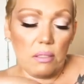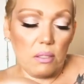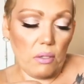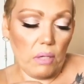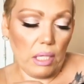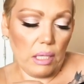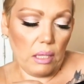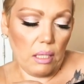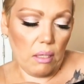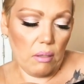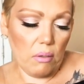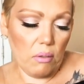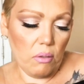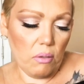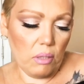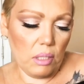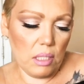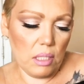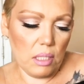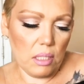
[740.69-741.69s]
So I thought,
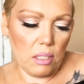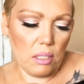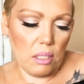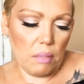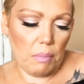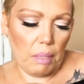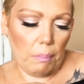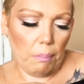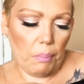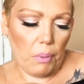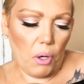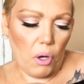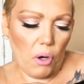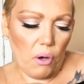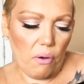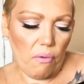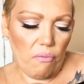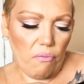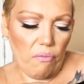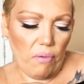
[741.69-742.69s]
oh, this is gonna be
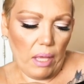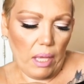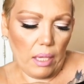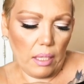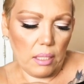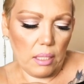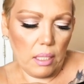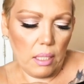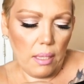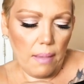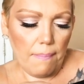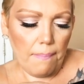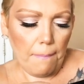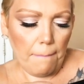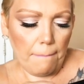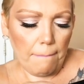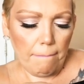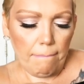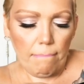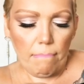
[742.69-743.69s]
perfect.
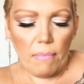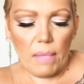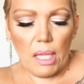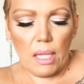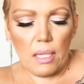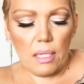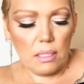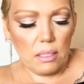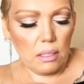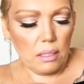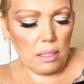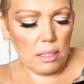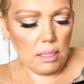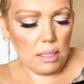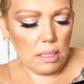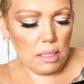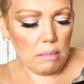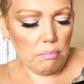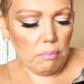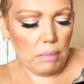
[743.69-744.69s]
So this
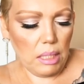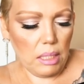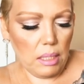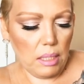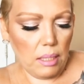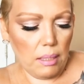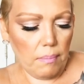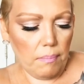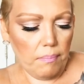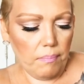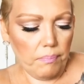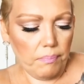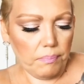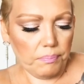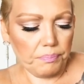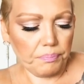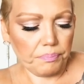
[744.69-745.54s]
is medium.